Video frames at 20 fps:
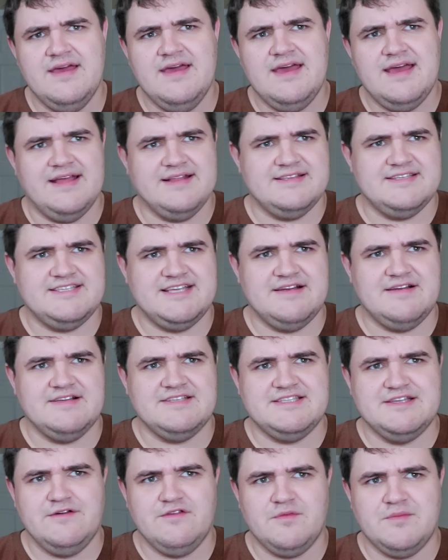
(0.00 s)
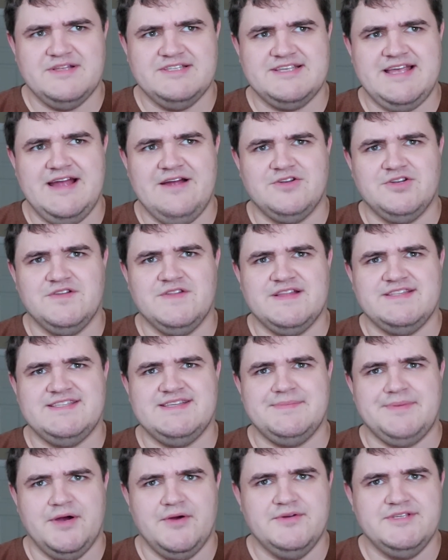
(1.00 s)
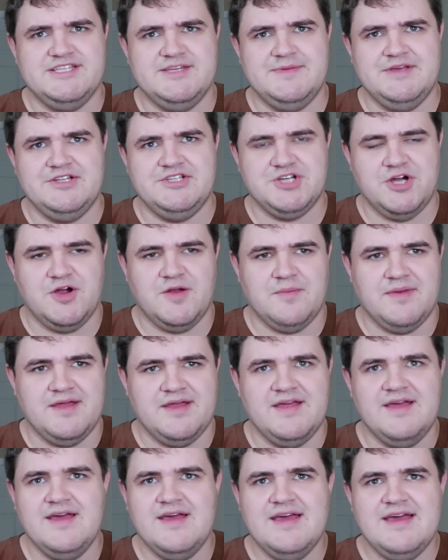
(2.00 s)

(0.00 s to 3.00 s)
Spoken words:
and Sarah Silverman's character that's supposed to be charming.